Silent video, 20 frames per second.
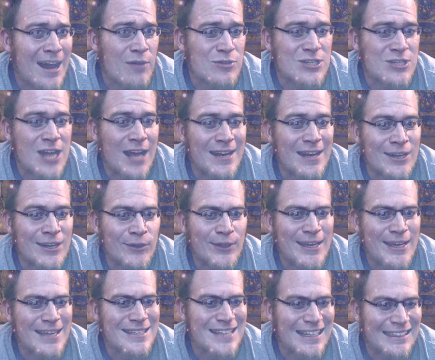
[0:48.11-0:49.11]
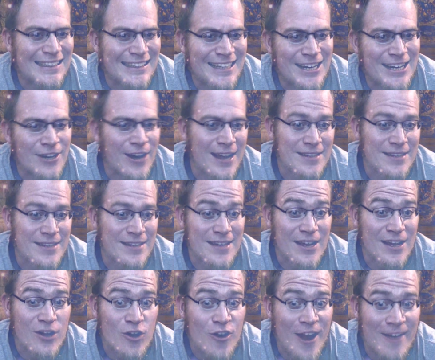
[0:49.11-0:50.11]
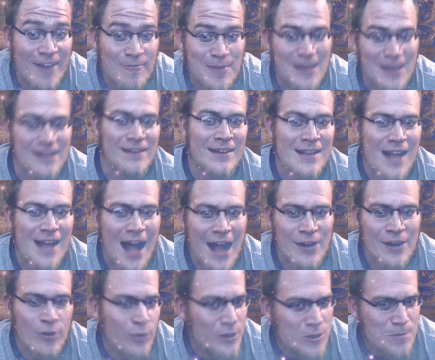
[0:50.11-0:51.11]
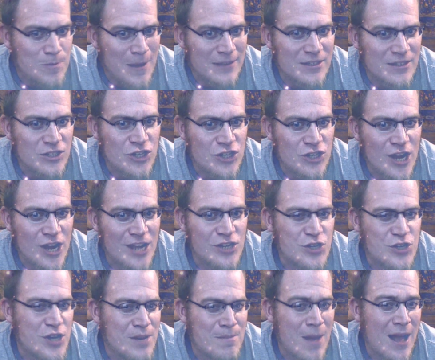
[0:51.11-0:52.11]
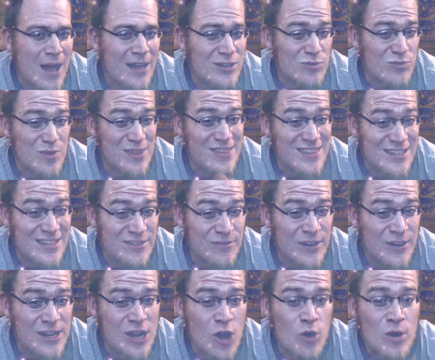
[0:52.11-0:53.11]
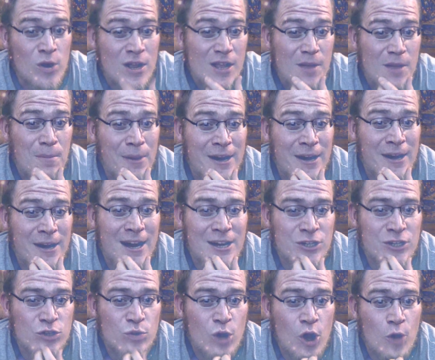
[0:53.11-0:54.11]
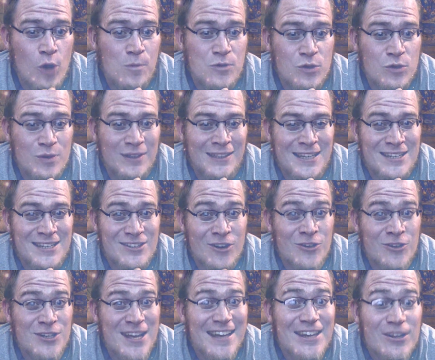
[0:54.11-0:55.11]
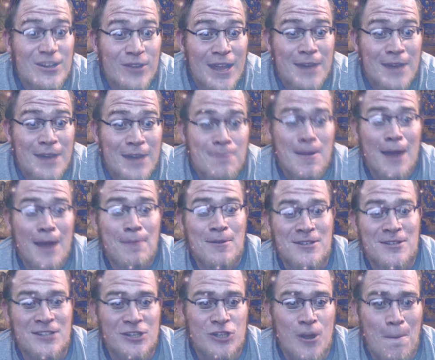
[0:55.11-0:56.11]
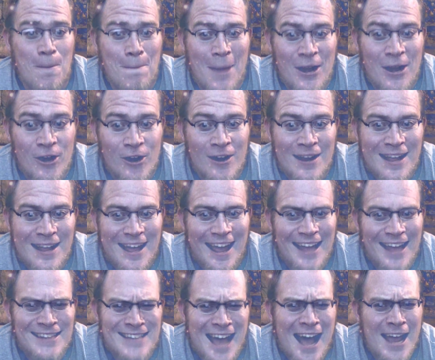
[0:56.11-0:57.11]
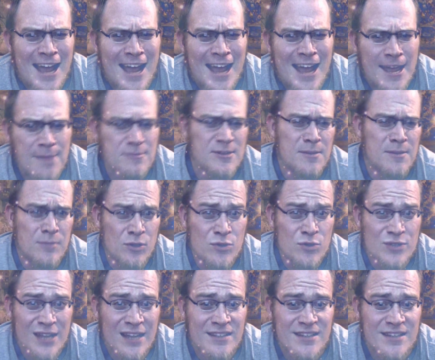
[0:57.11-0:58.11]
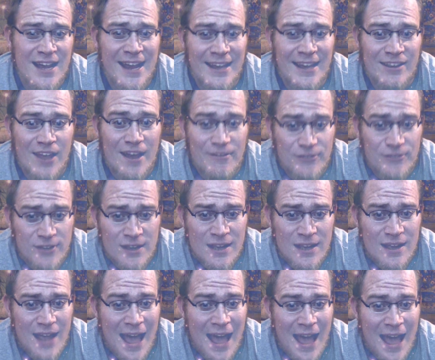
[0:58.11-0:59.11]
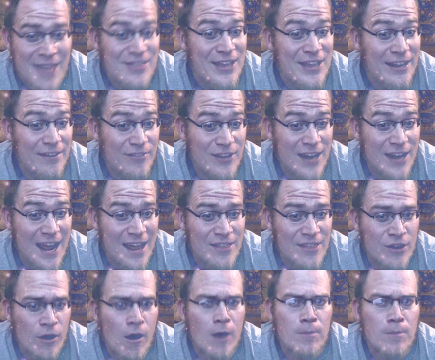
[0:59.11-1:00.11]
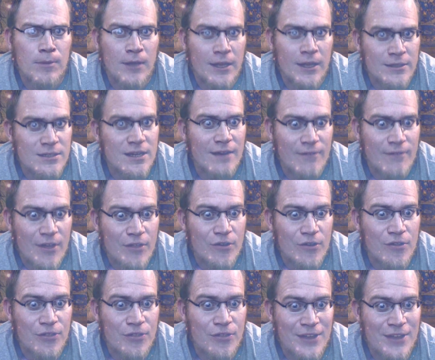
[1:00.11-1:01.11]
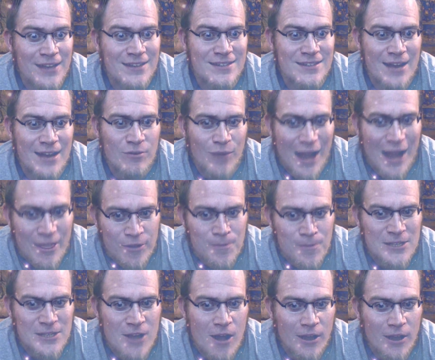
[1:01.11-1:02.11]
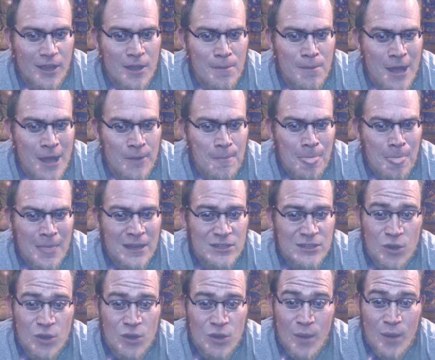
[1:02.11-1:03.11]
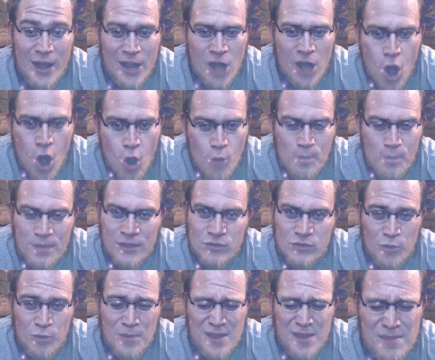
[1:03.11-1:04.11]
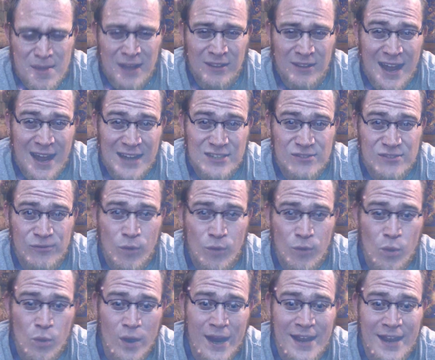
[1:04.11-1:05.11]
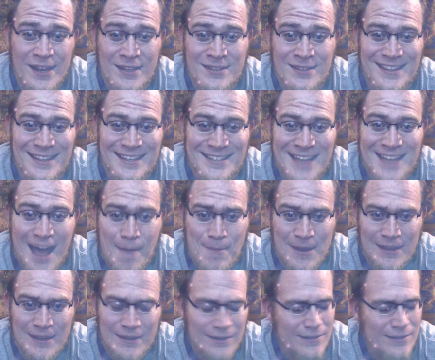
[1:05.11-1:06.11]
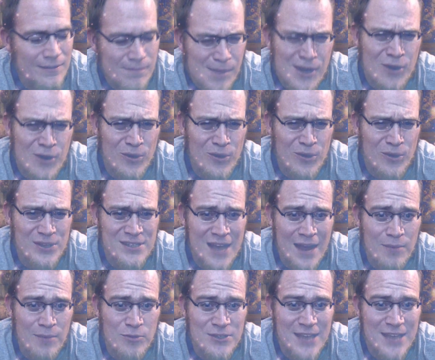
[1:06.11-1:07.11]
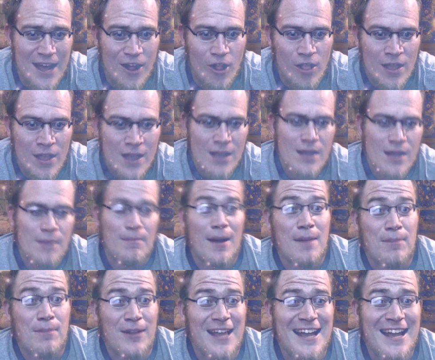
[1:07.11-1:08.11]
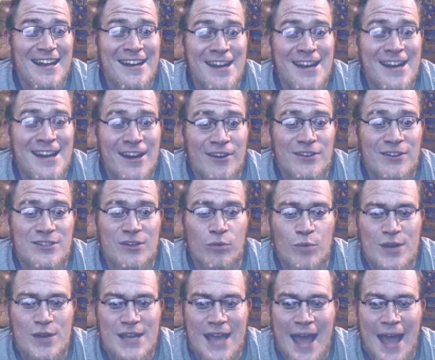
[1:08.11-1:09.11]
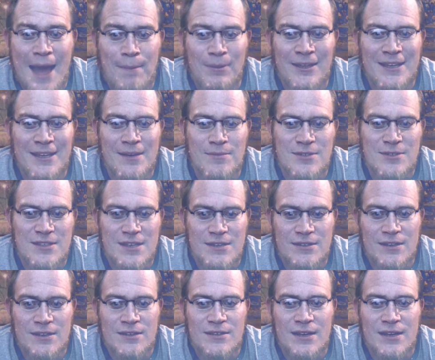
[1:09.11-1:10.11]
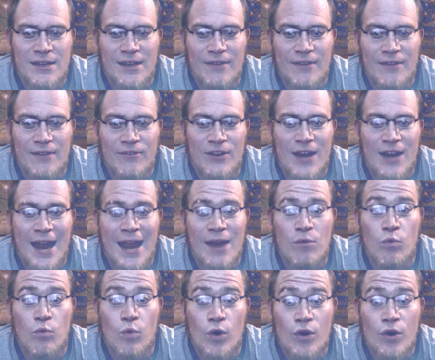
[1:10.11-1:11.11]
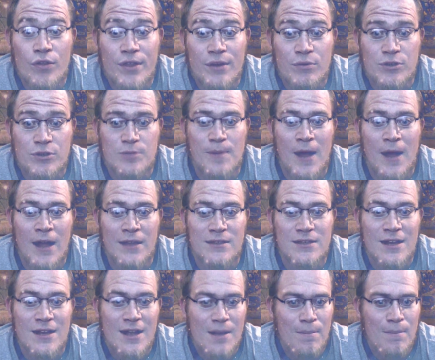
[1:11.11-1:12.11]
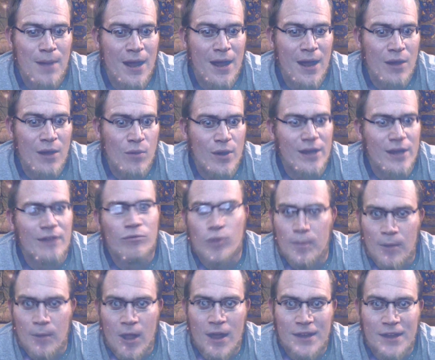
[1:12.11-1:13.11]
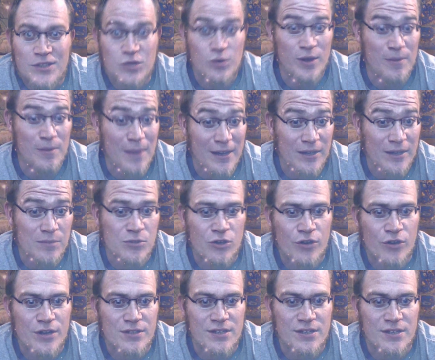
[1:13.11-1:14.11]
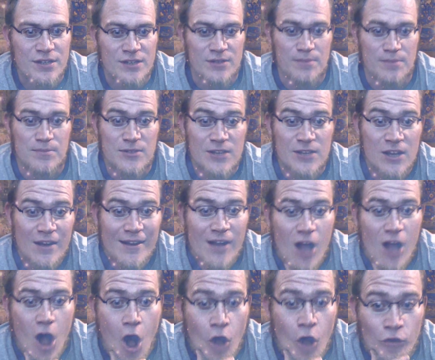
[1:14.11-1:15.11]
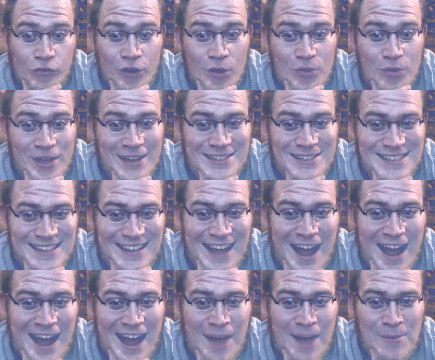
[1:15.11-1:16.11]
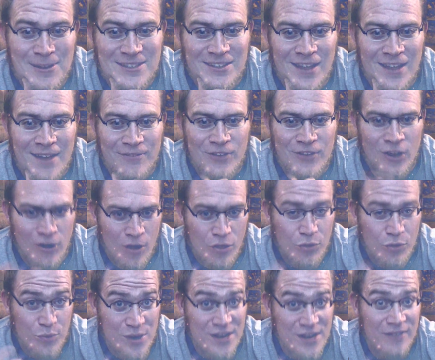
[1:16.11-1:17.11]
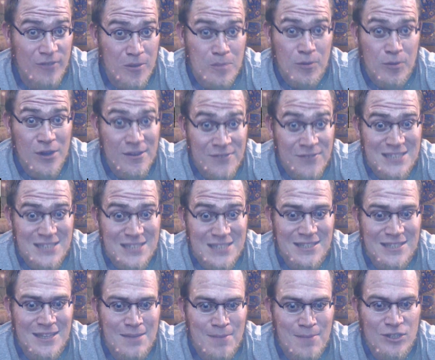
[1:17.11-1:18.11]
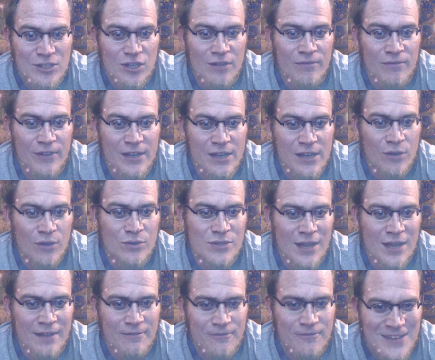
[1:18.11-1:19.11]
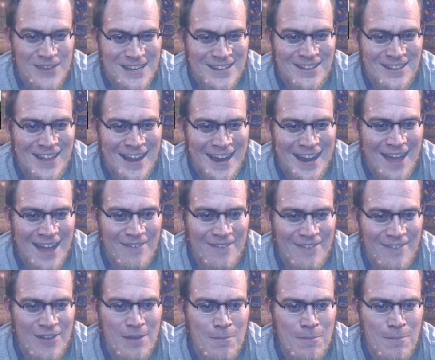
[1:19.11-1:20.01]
was not nearly as clear as I could have been. I don't expect to change any minds with this video, but I do hope to at least articulate my position better and tie up some loose ends I had left. At the end of the day, there are plenty of other things I'd rather be talking about, so I hope this will my last foray into this topic, but only time will tell. My plan here is to recap Liam's thesis and give it a worthy response by way of replying to Inmendum's criticisms. Also, thanks to the comments left on all three of the previously mentioned videos, I feel I have a